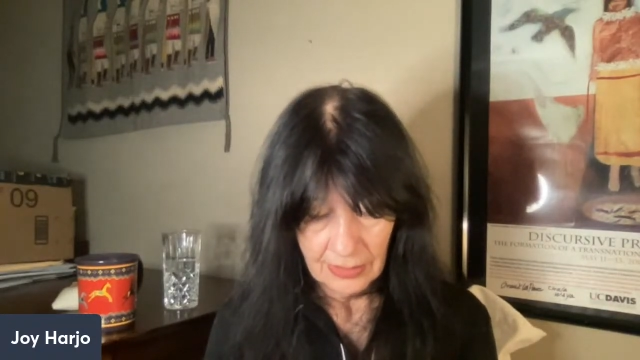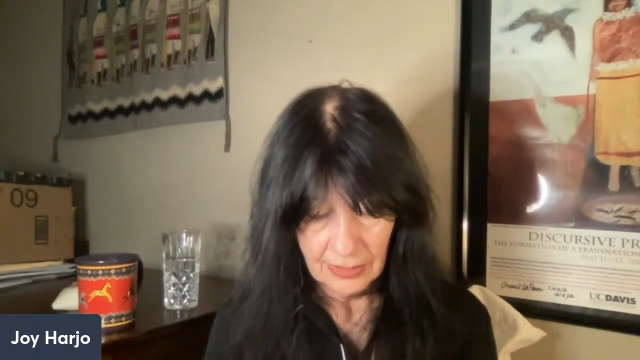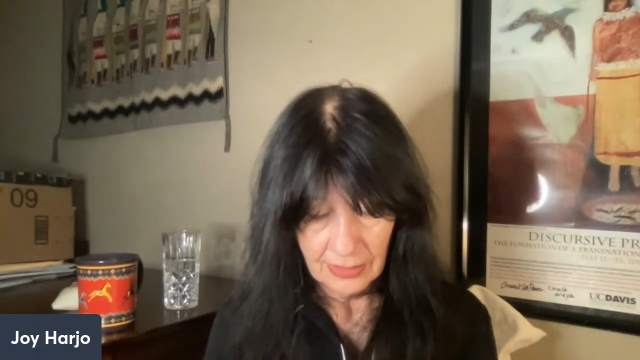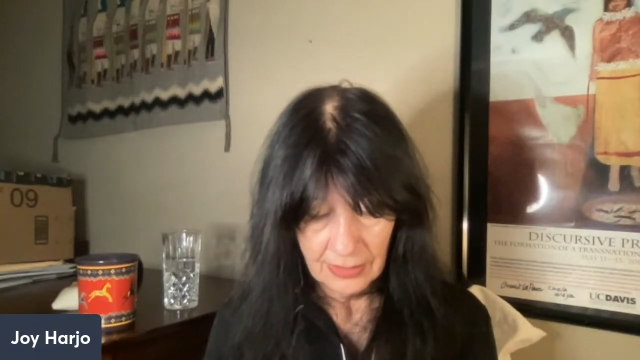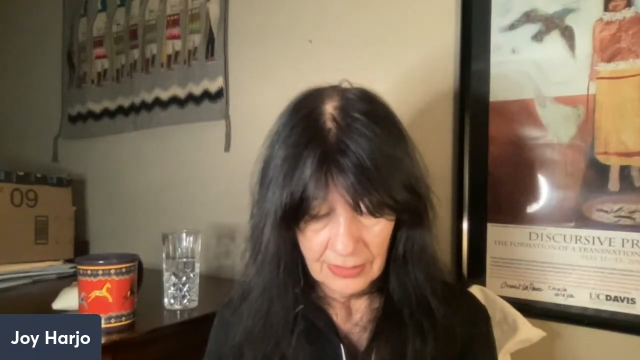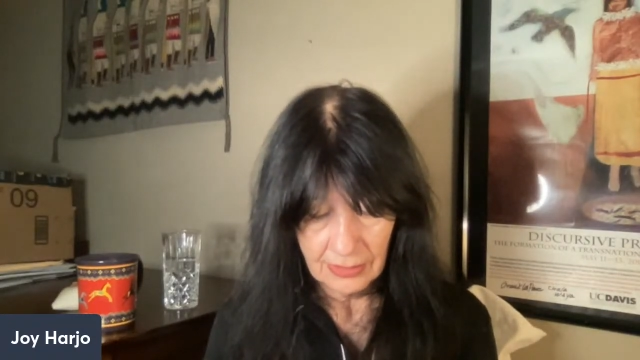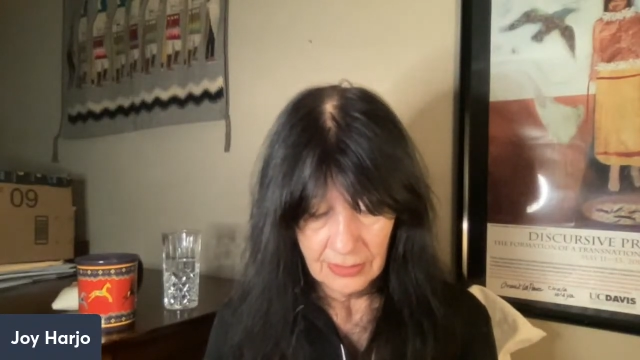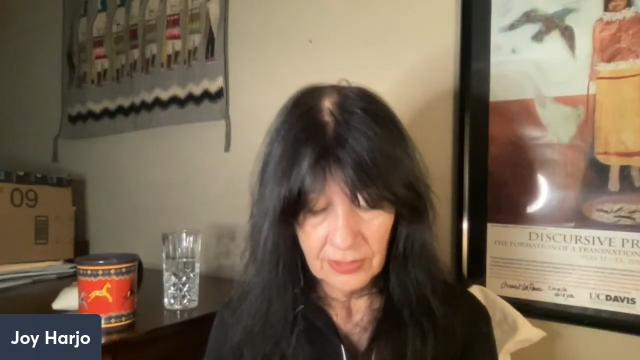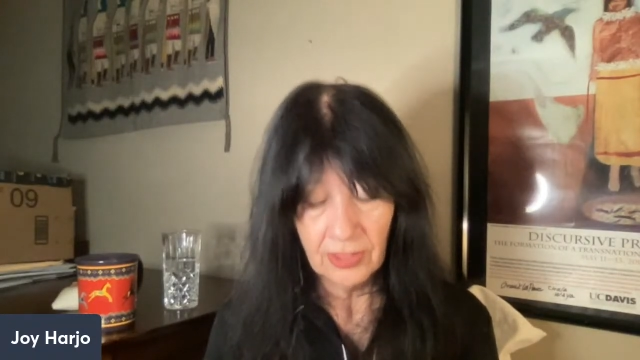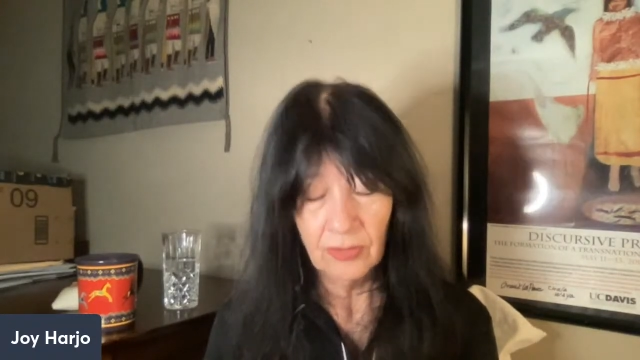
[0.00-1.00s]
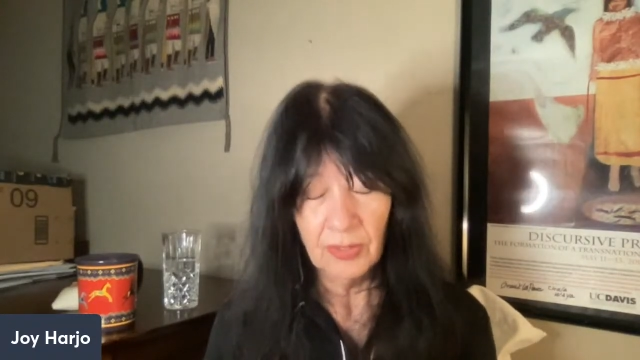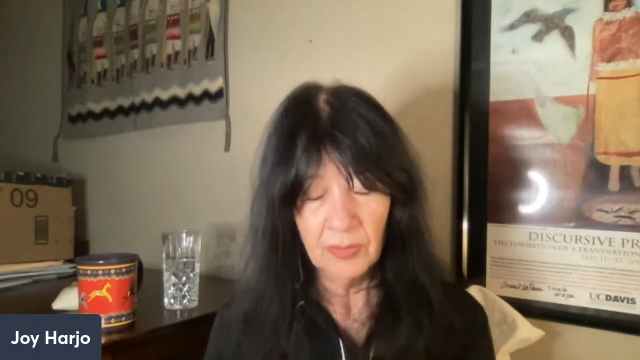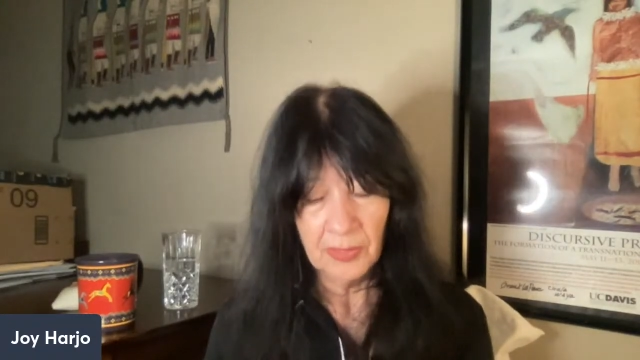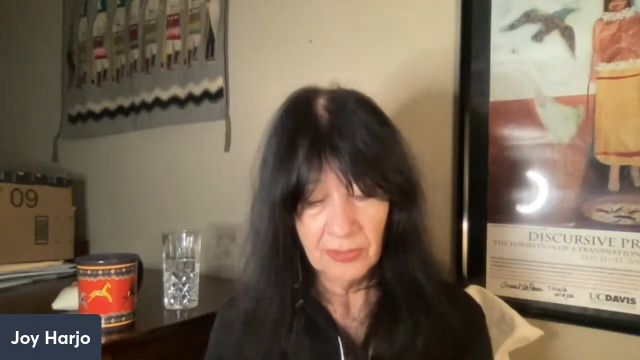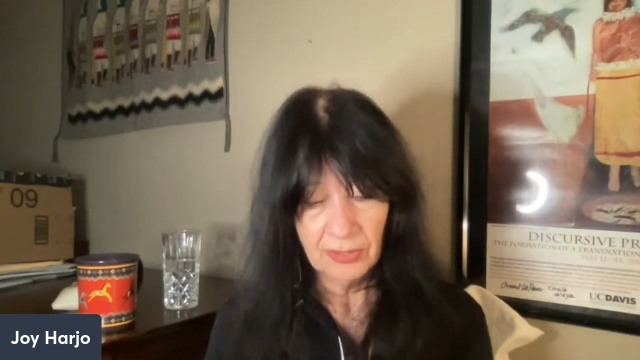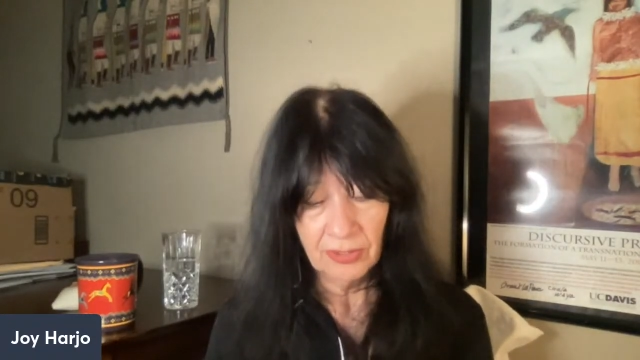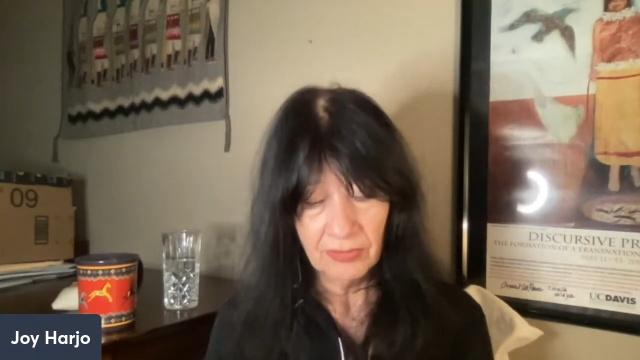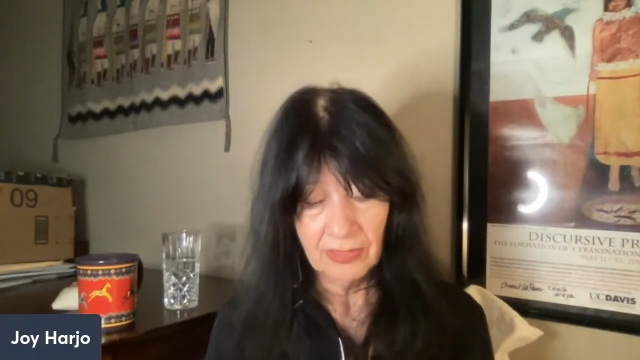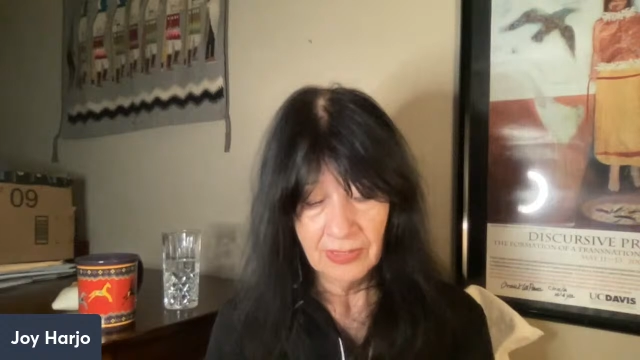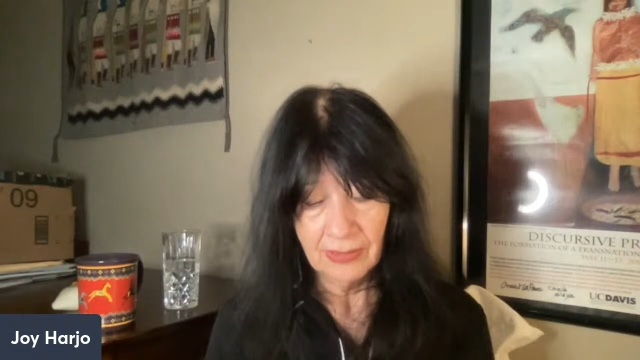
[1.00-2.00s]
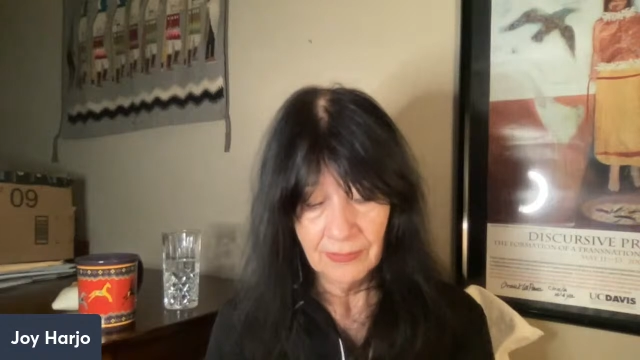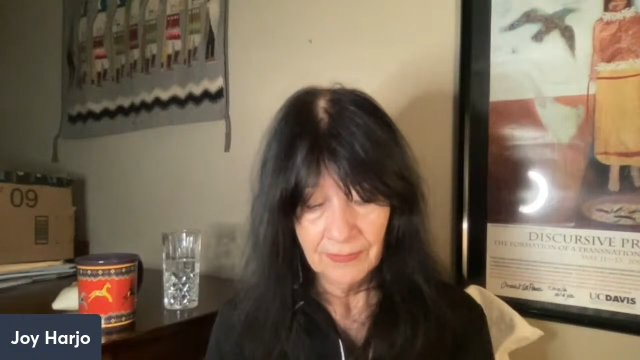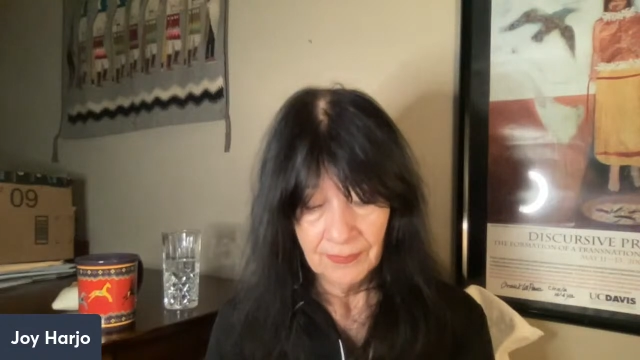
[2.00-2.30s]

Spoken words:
And so in poetry,